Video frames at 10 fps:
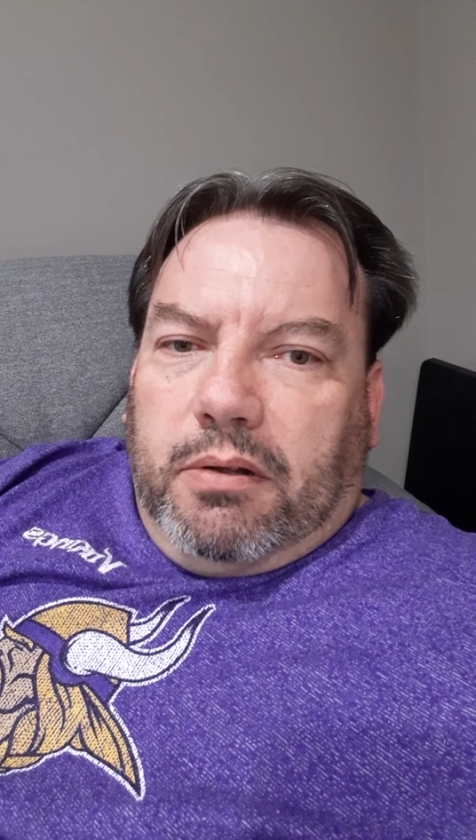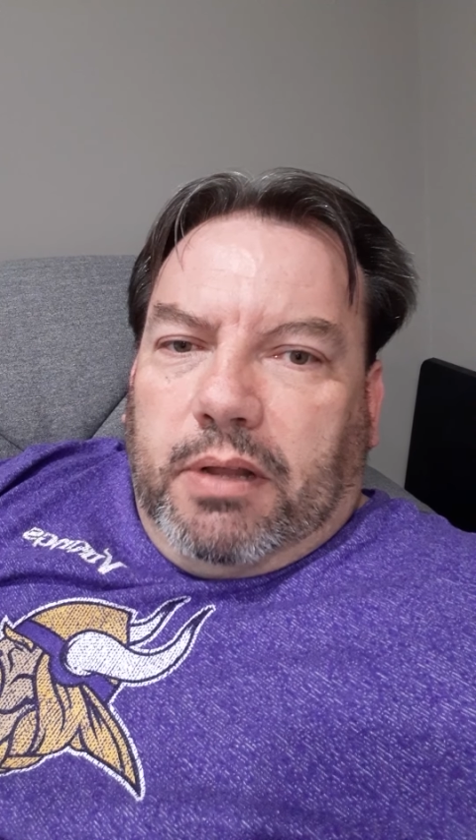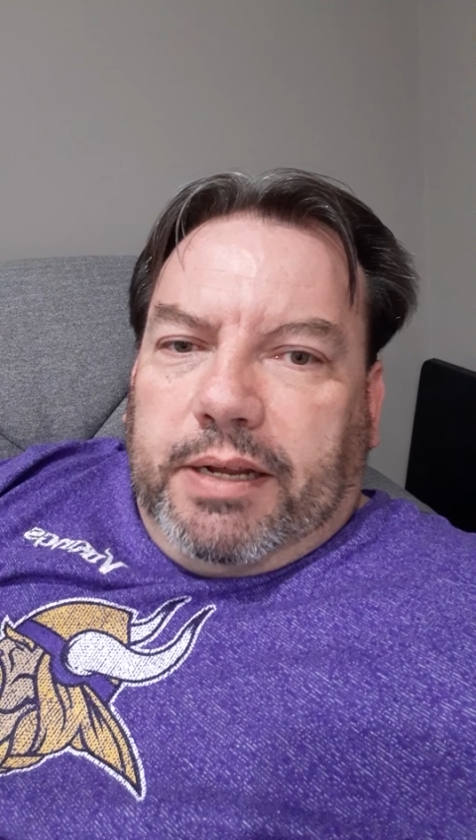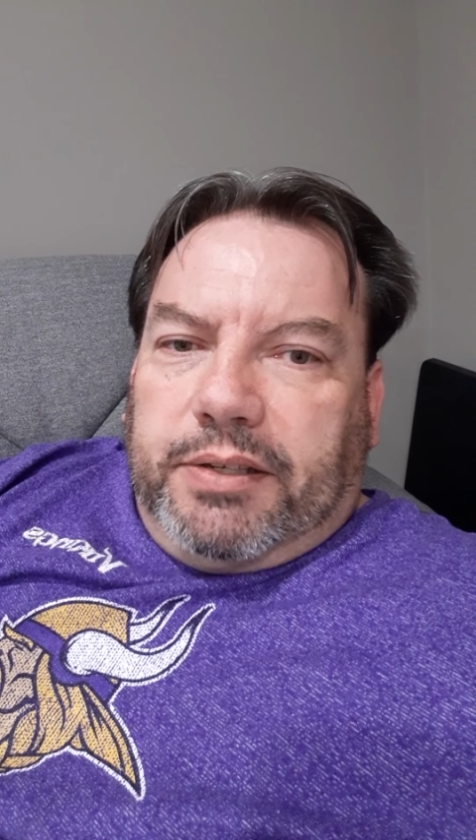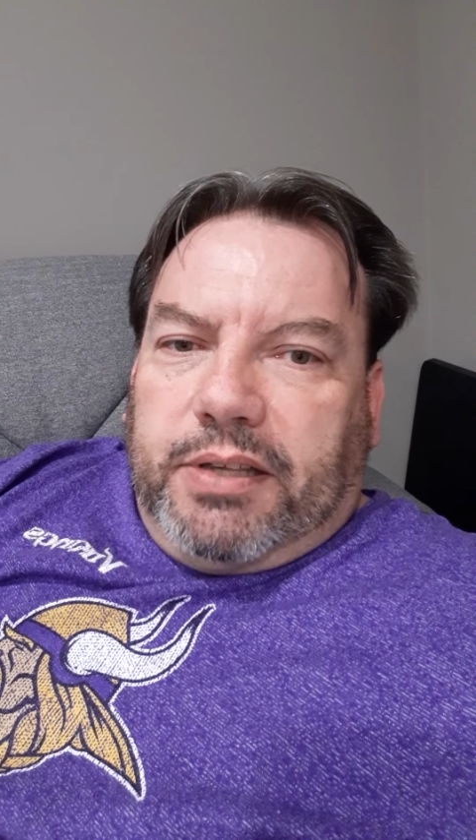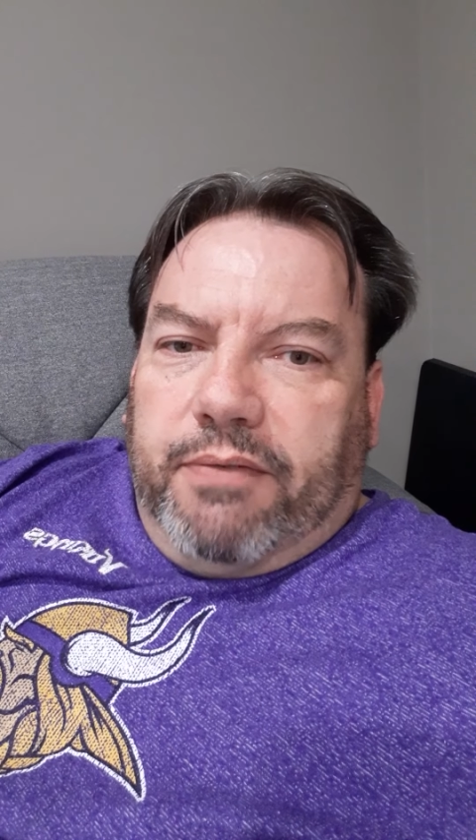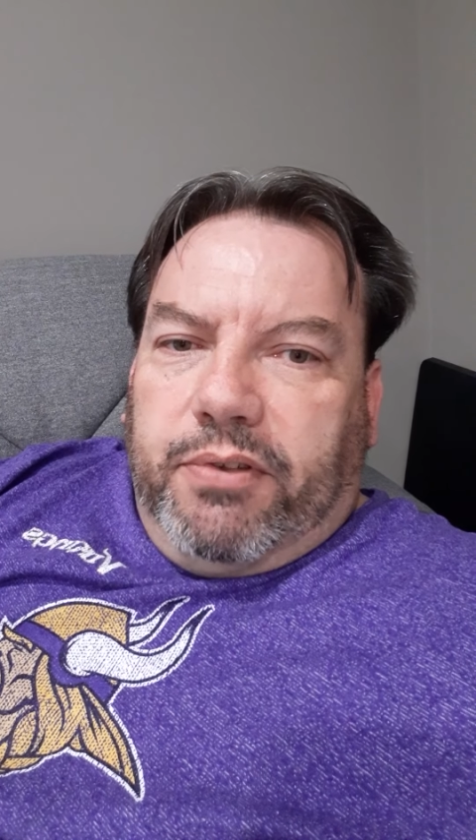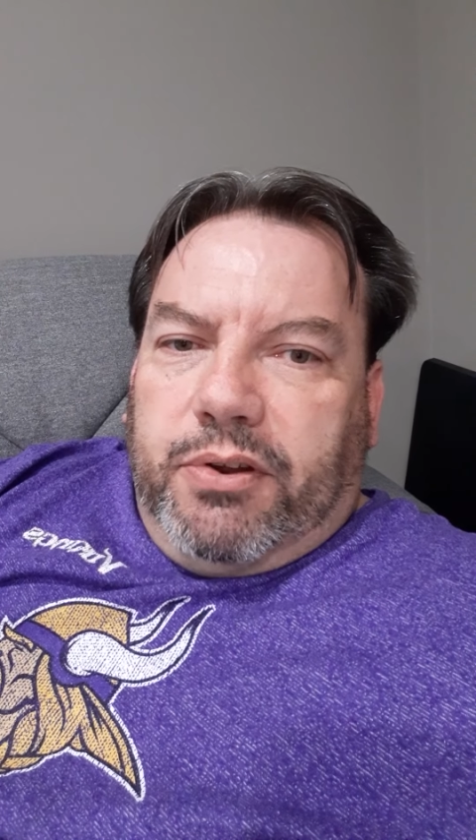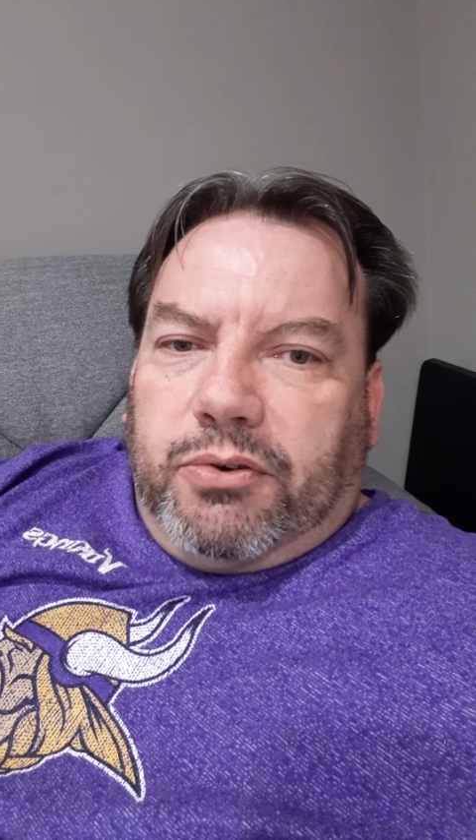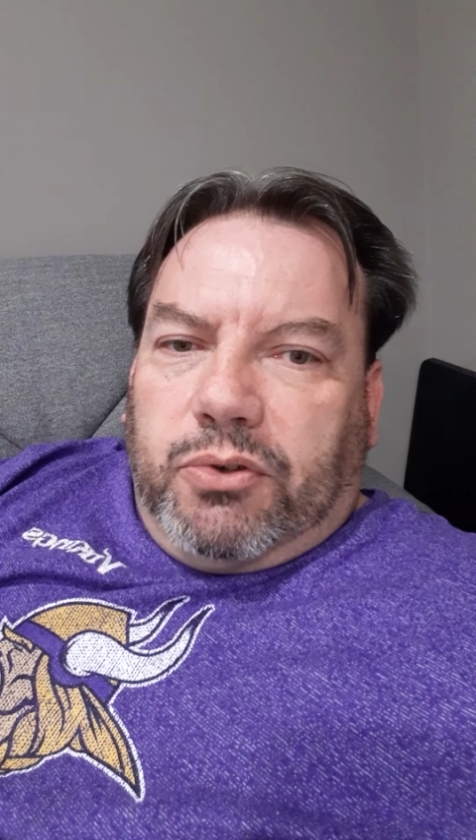like
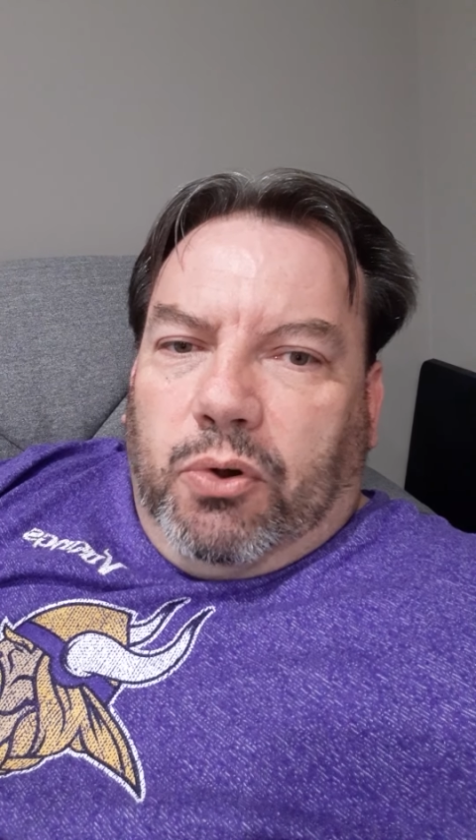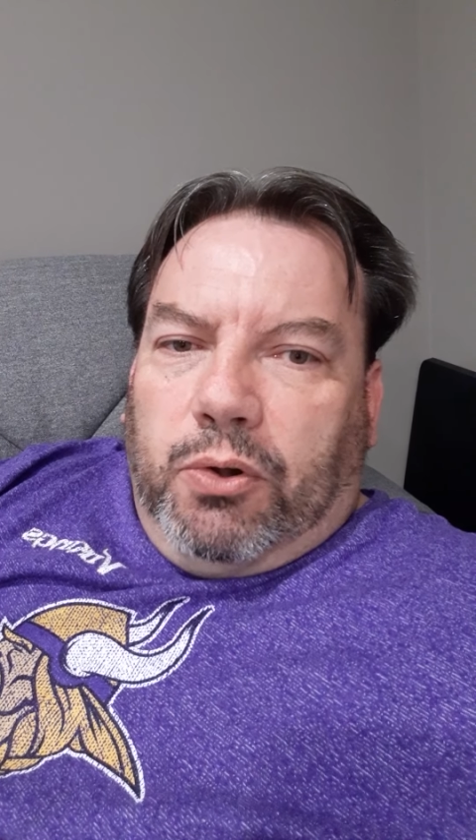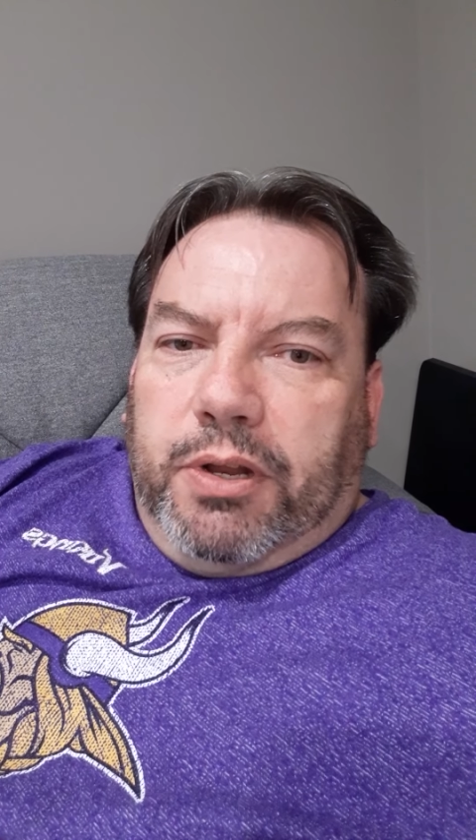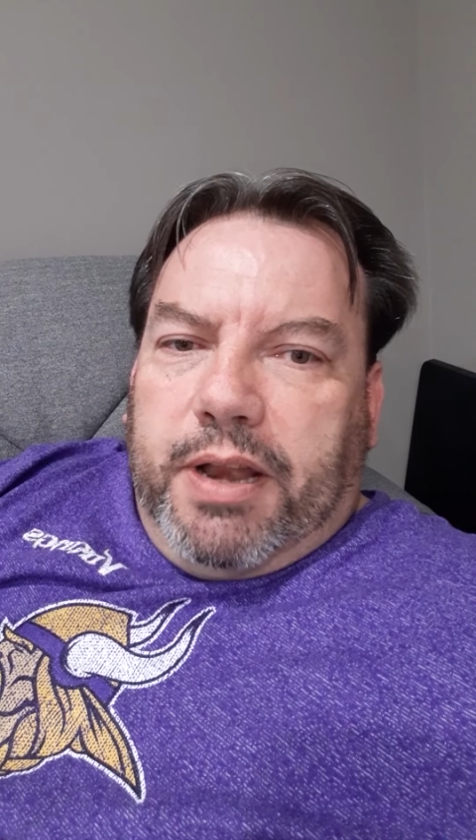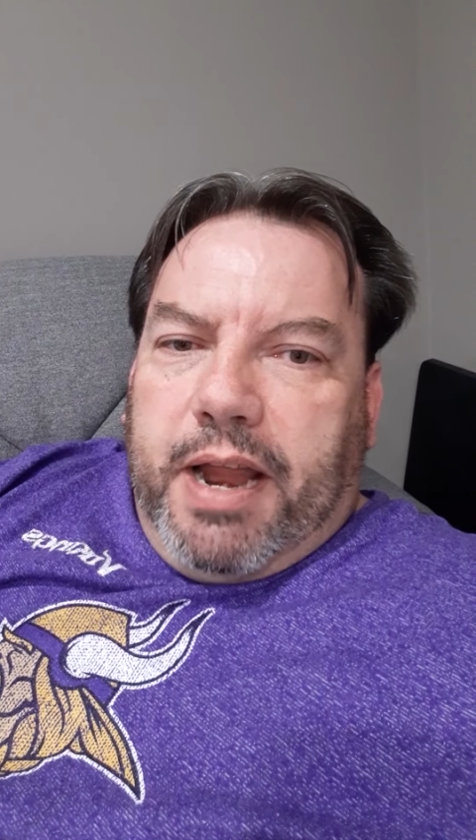seven years old in